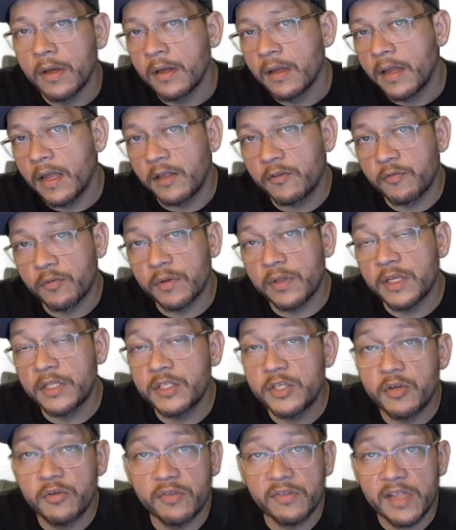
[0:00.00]
it's really
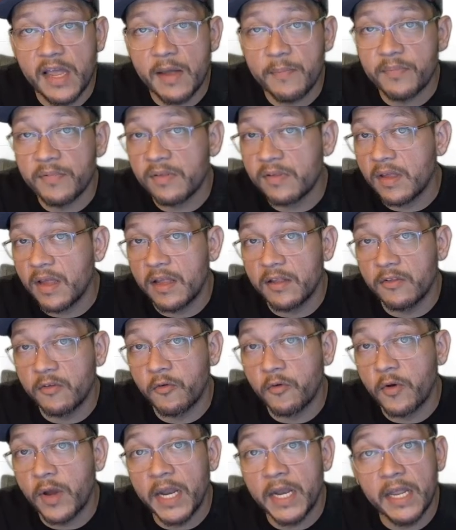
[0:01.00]
two steps. It's
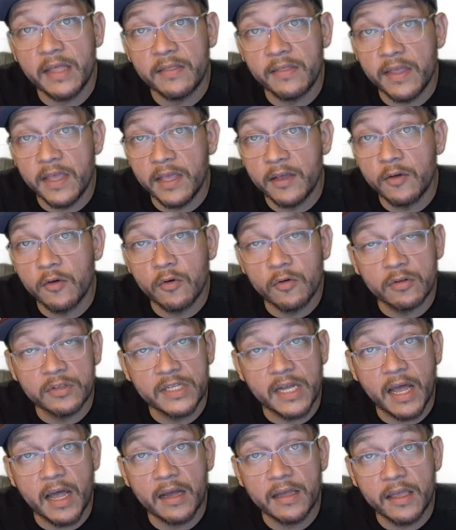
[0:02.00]
creating the Google
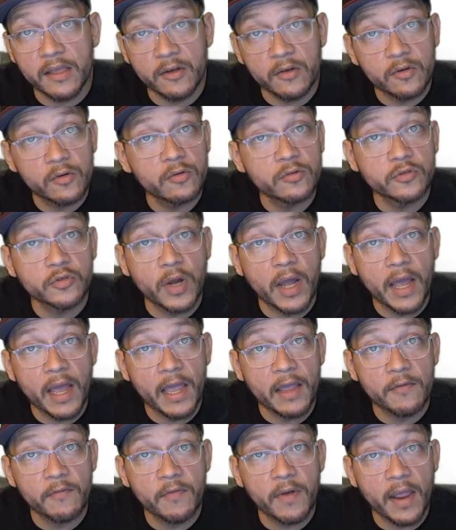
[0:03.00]
Doc in Google
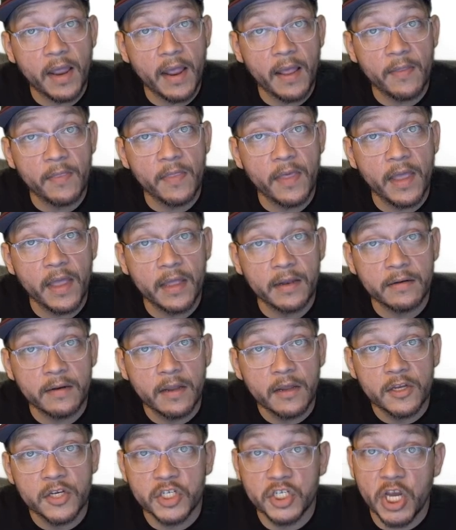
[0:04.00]
Drive and then
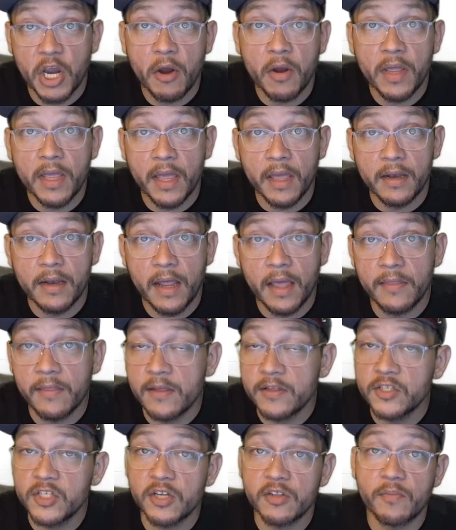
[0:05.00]
sharing it, and
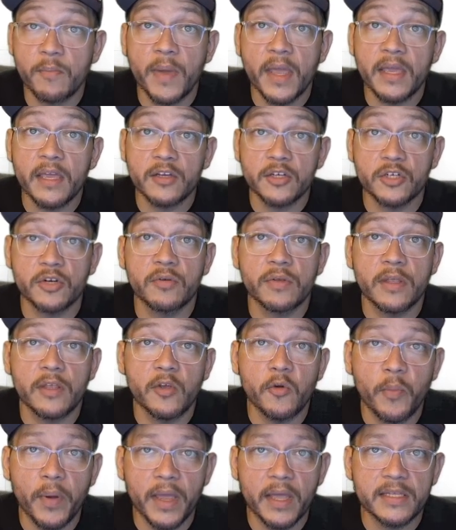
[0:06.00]
then just making sure that
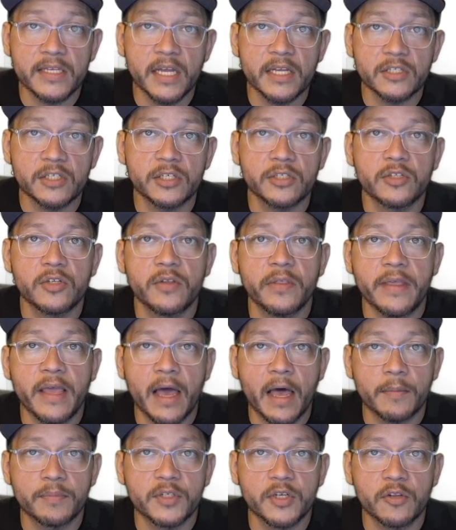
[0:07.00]
you pay attention to the
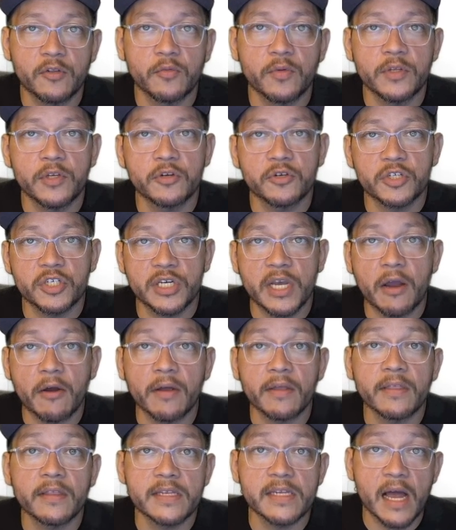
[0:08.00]
options when you're
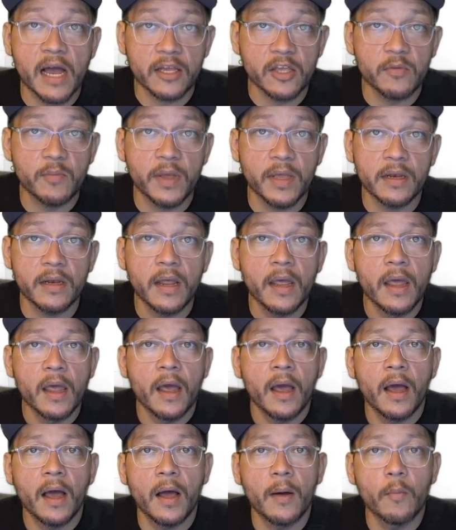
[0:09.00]
sharing the document,
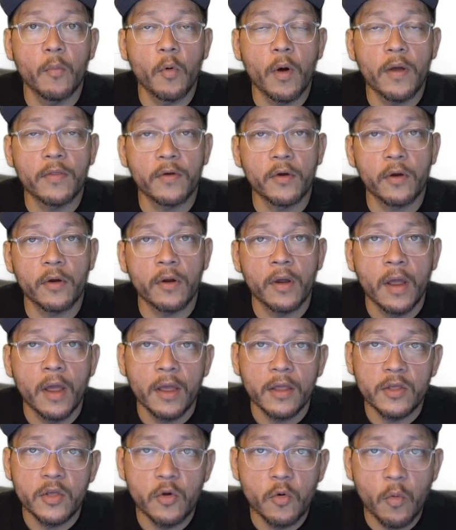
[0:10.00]
whether
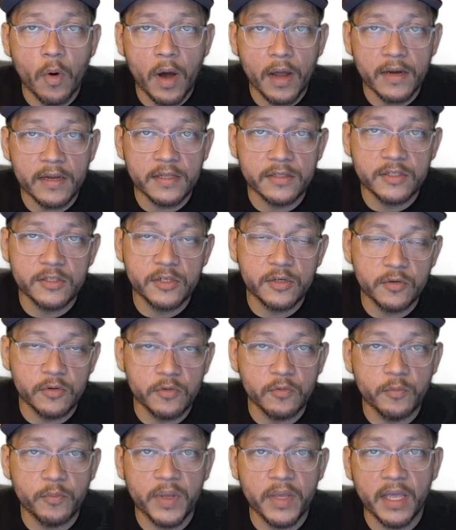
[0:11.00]
you want it
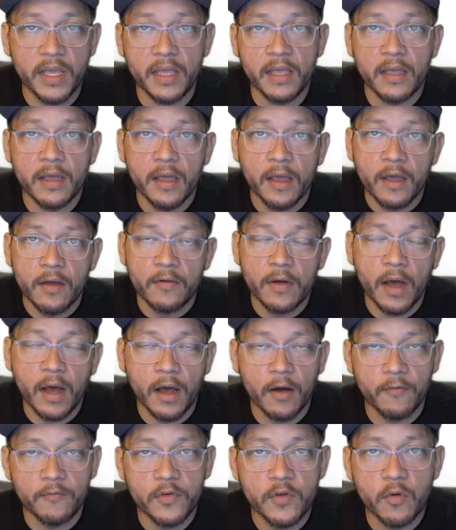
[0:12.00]
to be
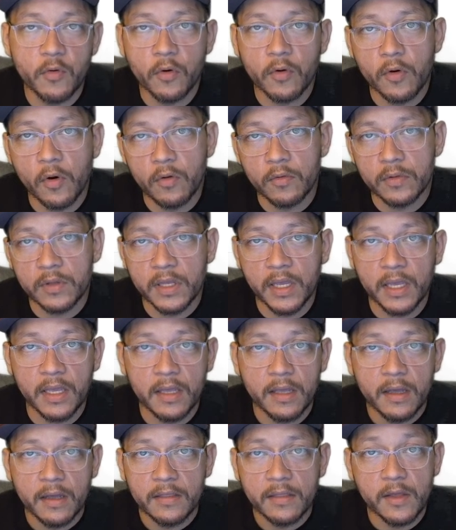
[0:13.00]
viewer
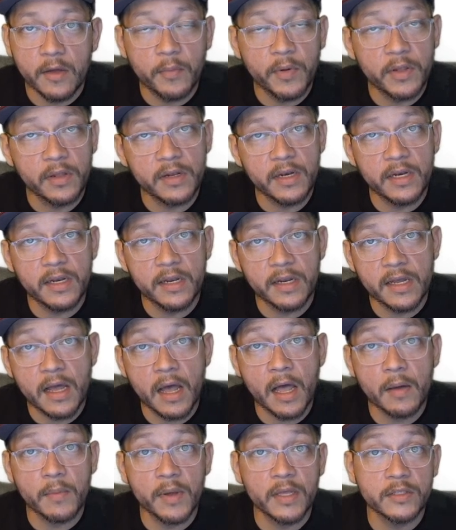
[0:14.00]
only, the ability to
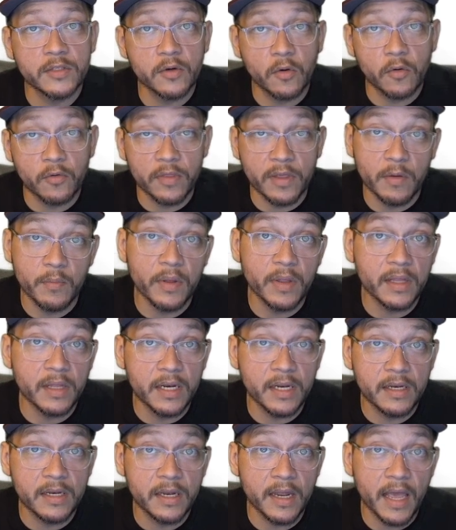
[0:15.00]
comment, or the
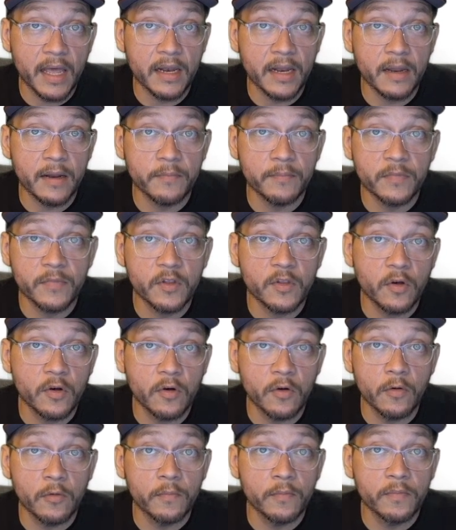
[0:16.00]
ability to edit.
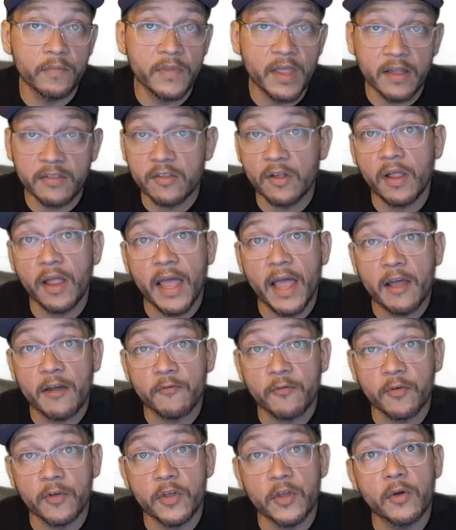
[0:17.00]
So that's all I have
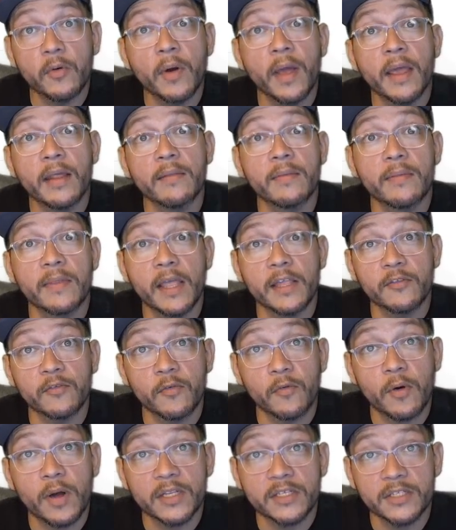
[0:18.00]
for you, and thanks
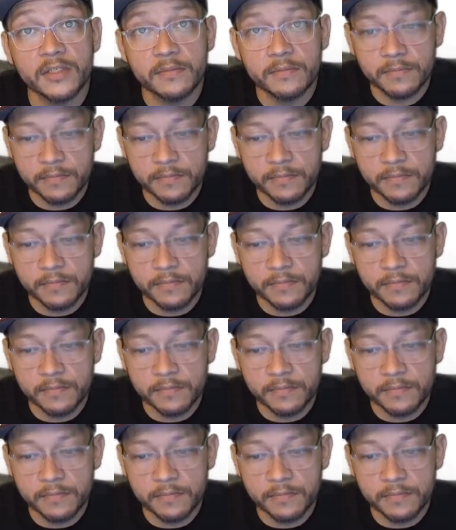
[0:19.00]
for watching.